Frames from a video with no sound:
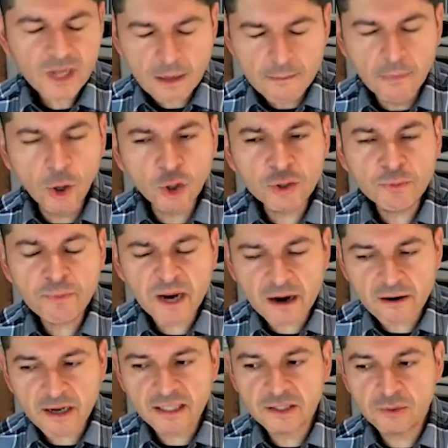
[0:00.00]
Most
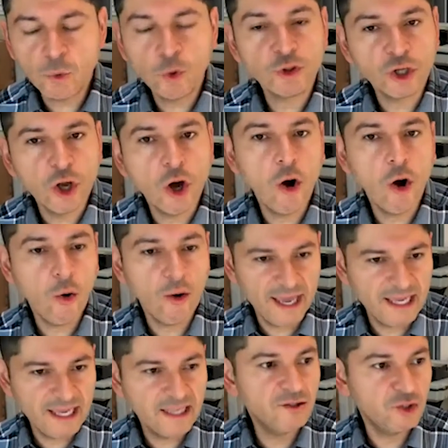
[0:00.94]
parents would go
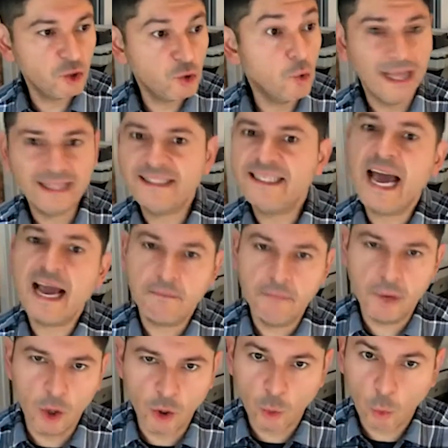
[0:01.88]
into attack
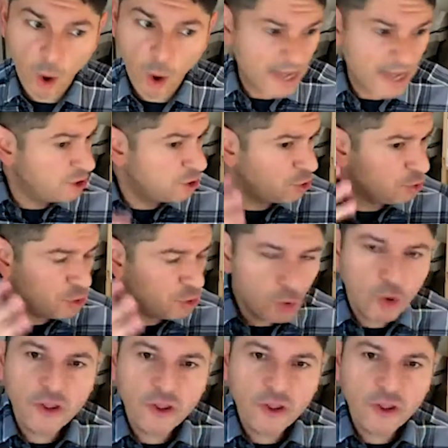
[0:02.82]
mode. Why did you do